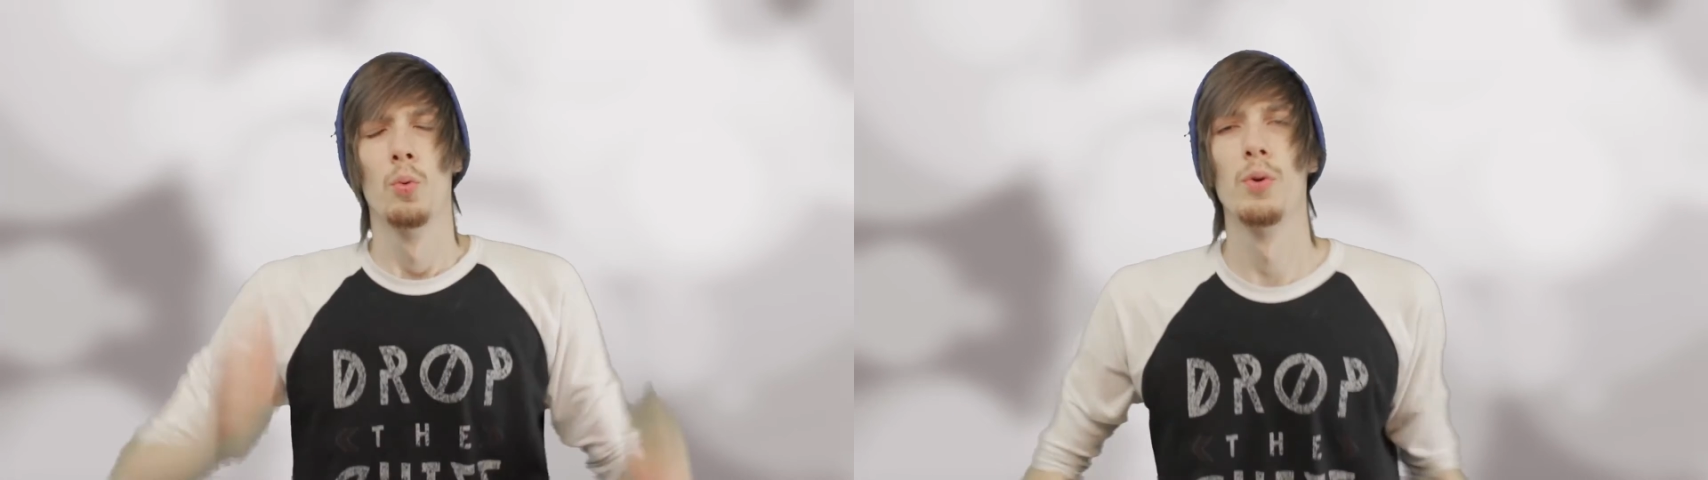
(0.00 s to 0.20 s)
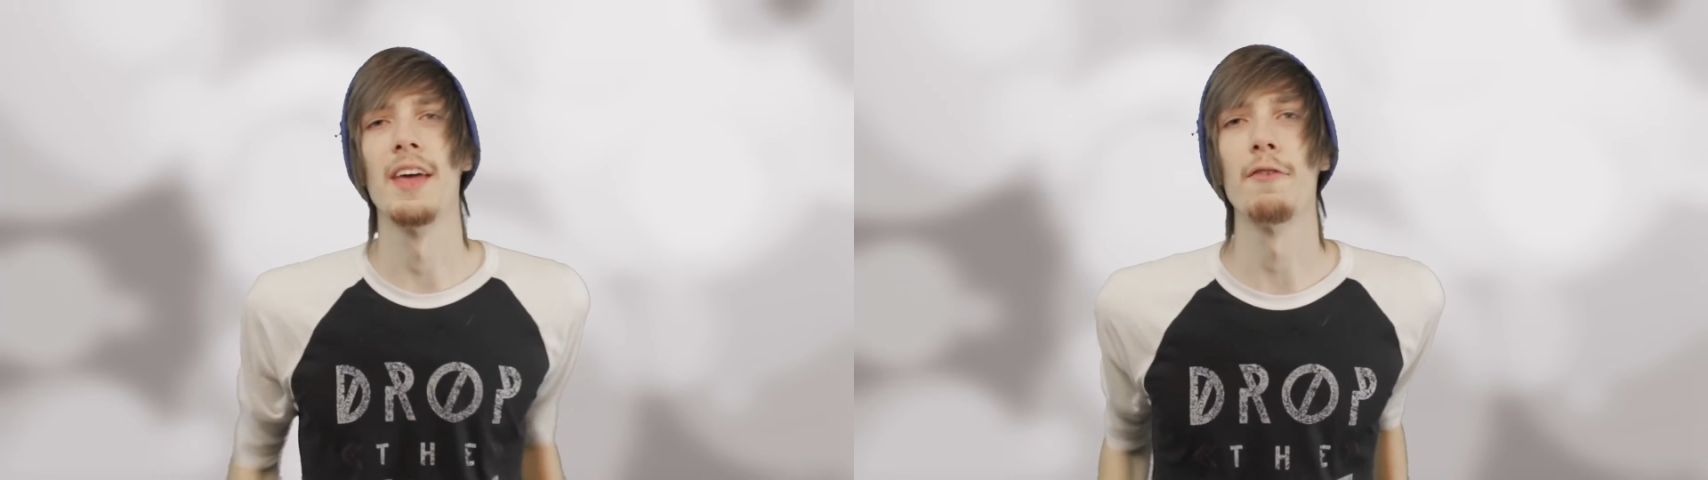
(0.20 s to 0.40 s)

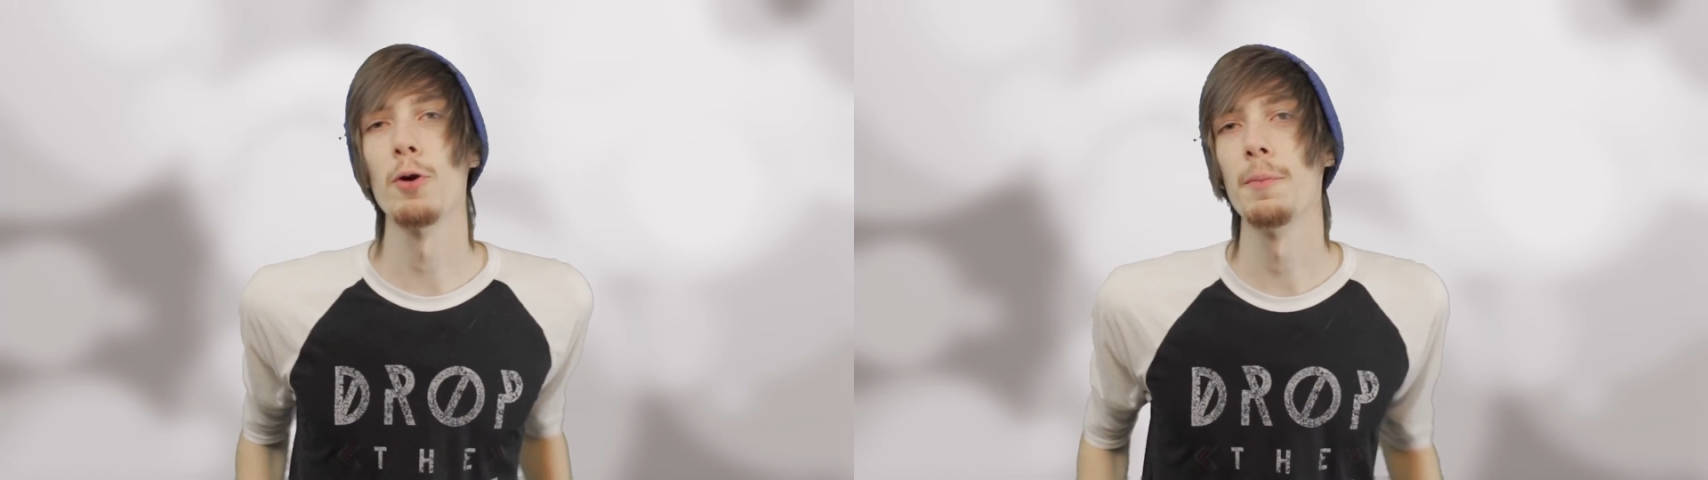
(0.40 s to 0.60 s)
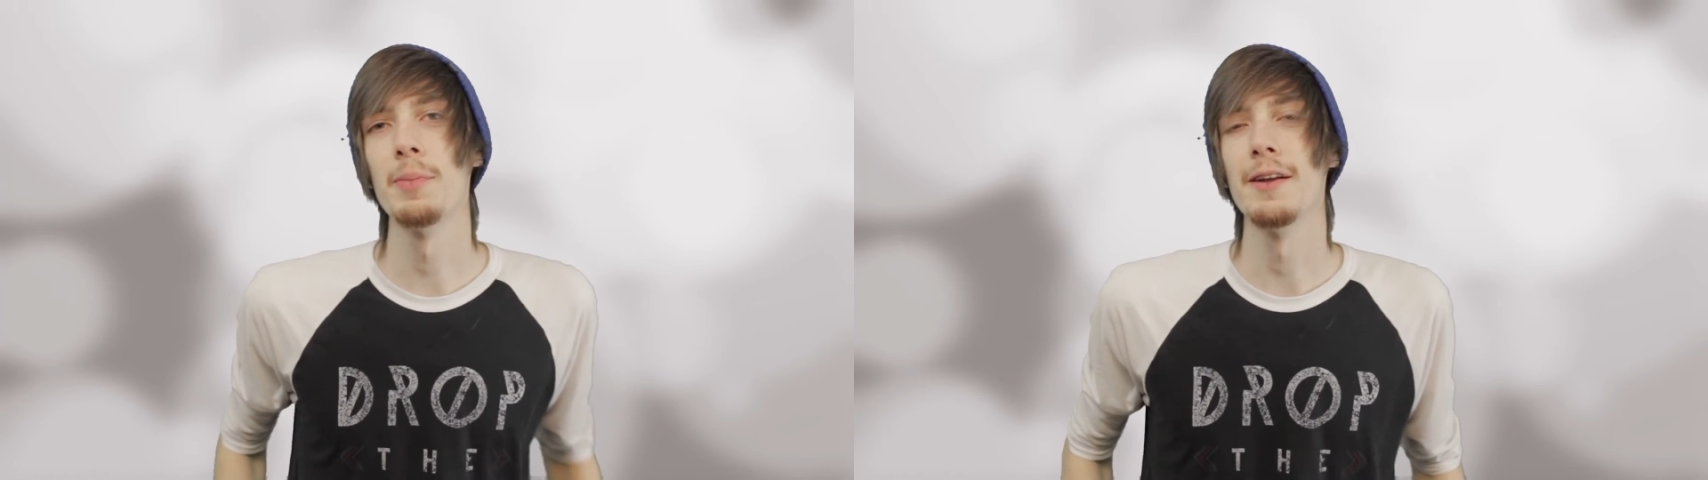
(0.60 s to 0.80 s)
With
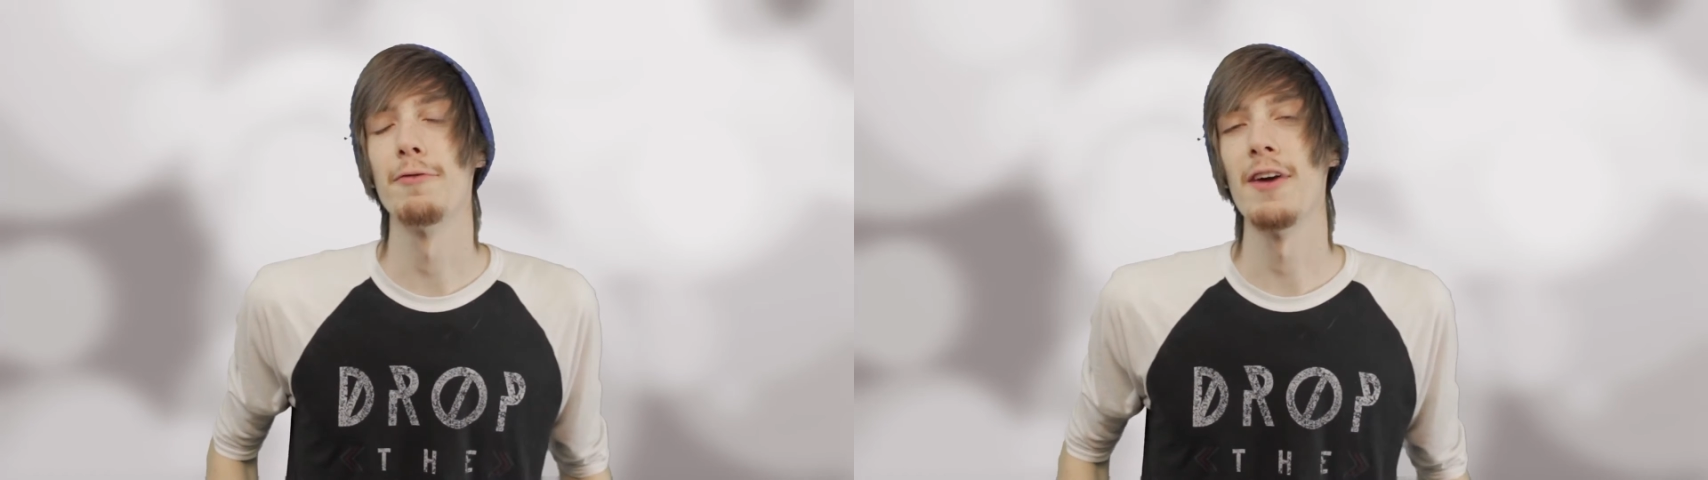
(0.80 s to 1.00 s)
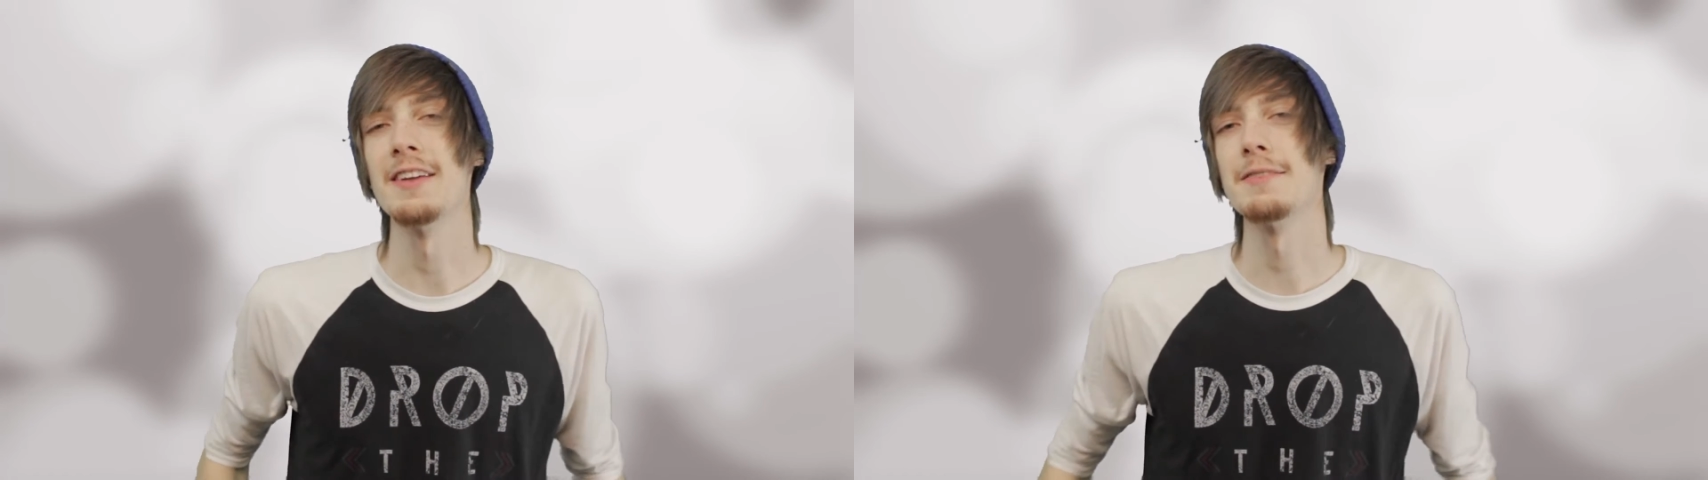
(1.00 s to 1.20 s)
everyone being
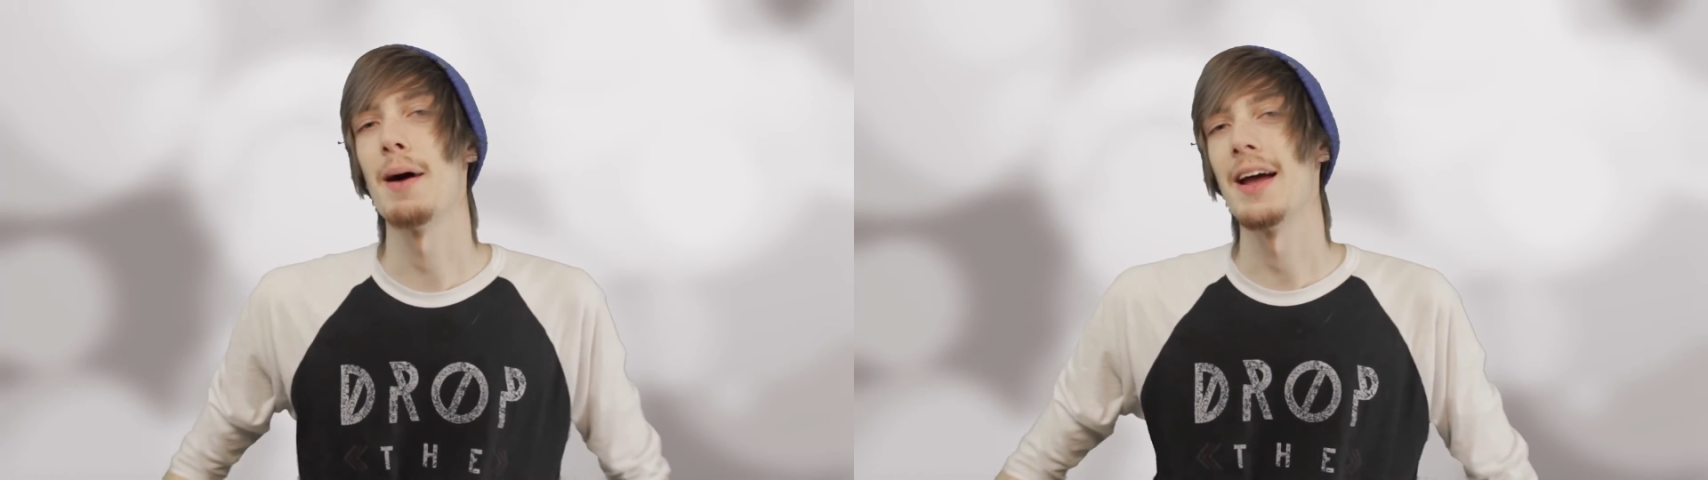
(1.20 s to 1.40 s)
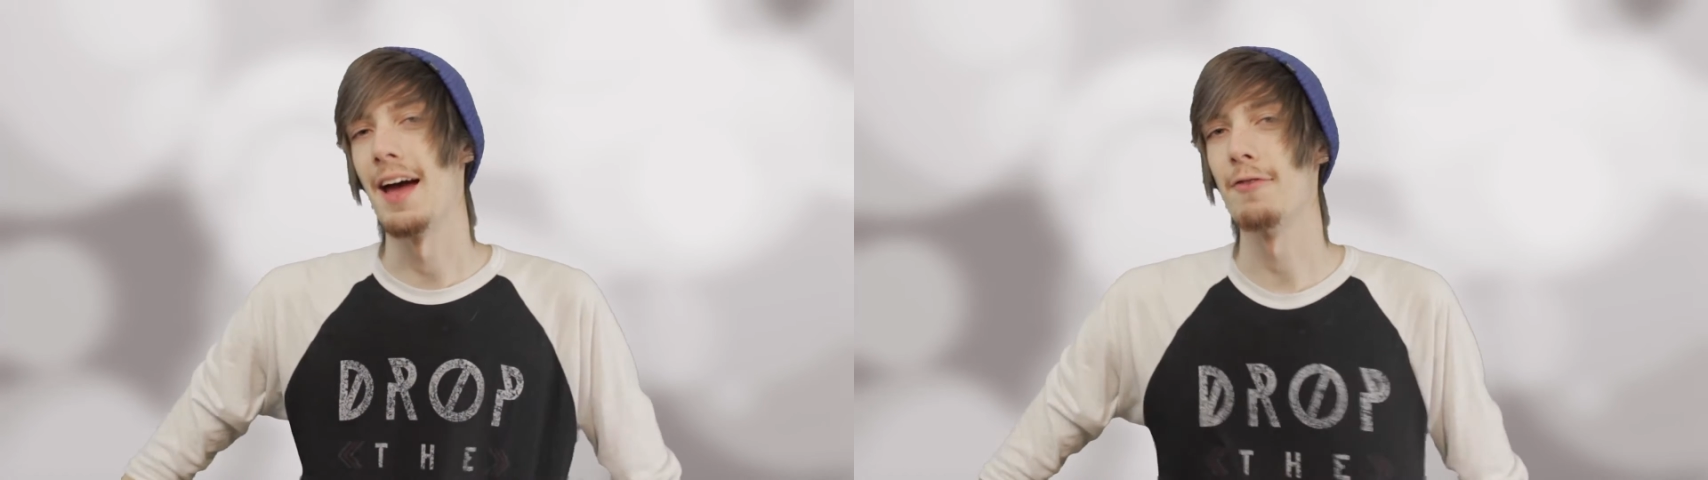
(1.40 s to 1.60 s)
offended
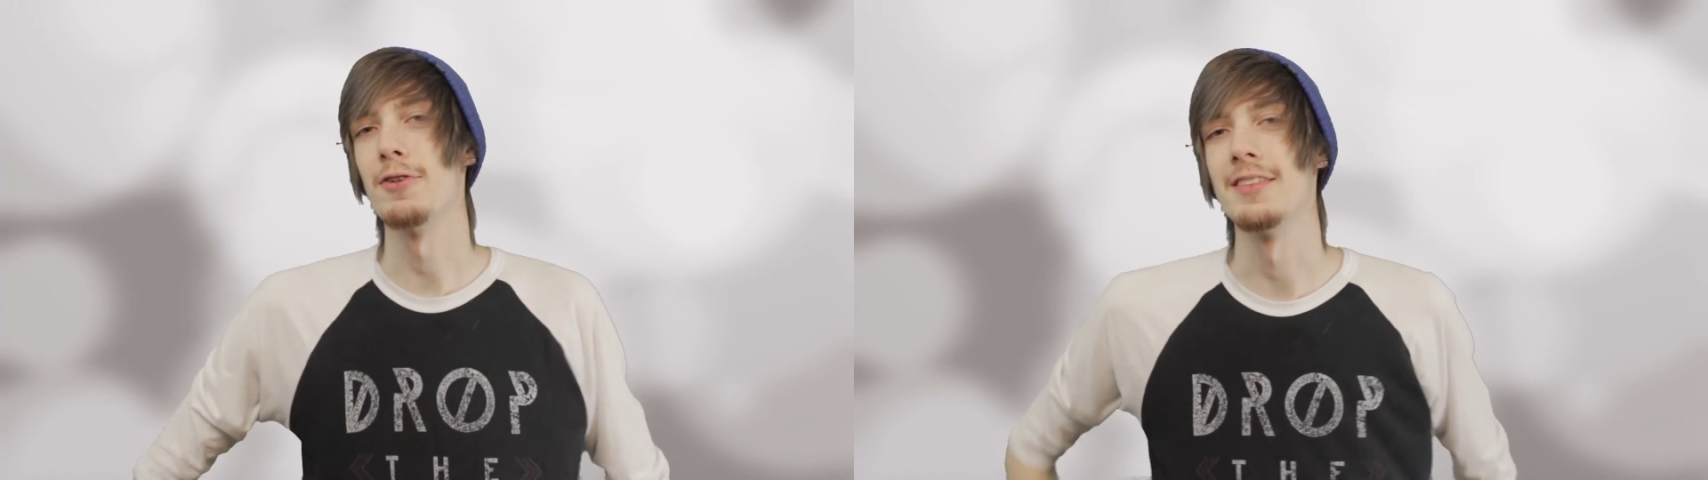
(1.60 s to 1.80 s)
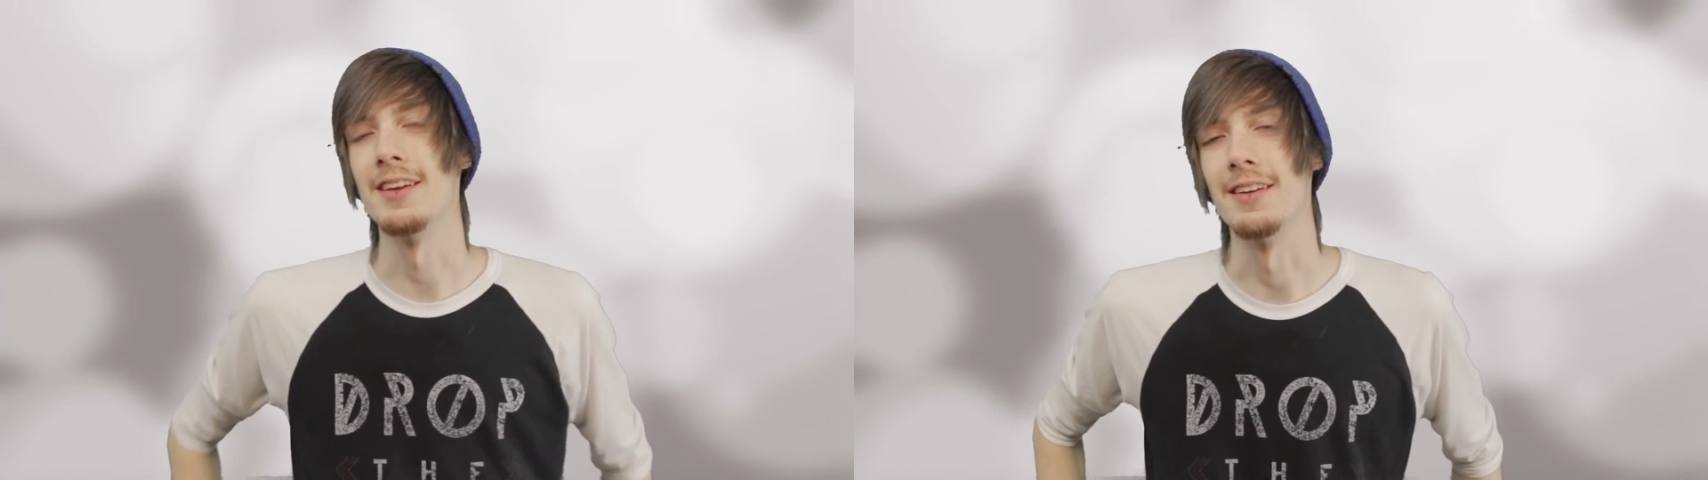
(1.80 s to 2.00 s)
by
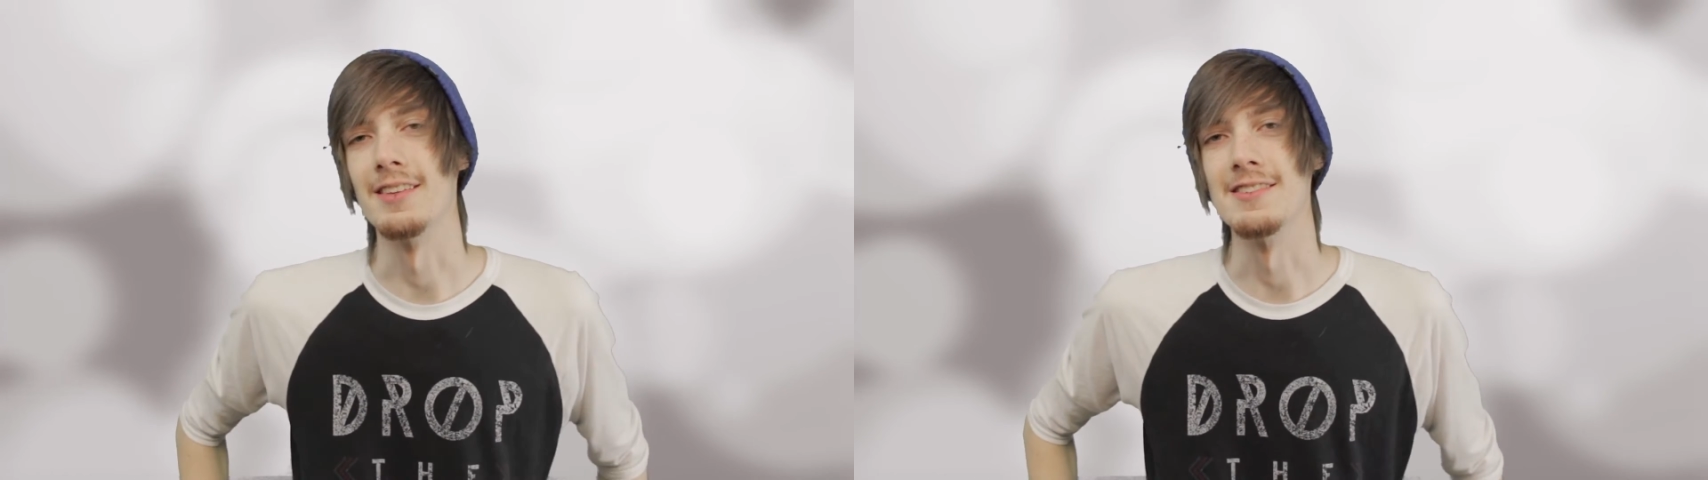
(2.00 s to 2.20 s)
everything